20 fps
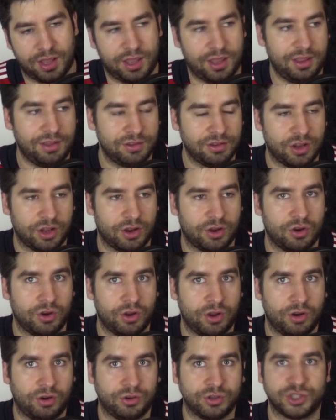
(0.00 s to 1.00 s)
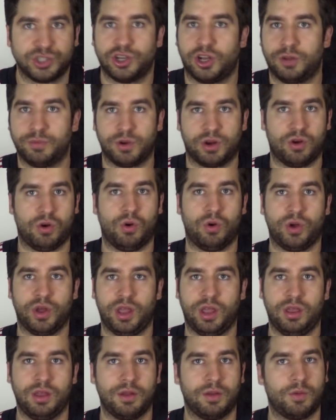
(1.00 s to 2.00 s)
He's not good. LeSean
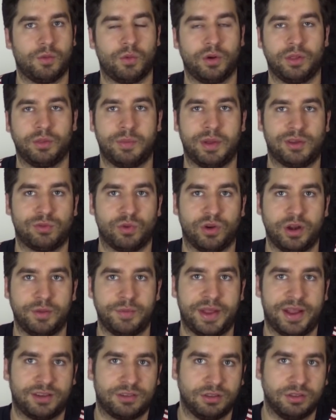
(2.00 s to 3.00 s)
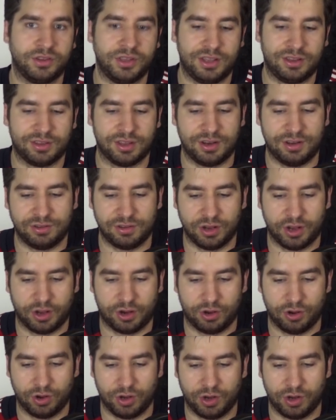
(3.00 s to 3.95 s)
McCoy, one of the best running backs in the league, said he's not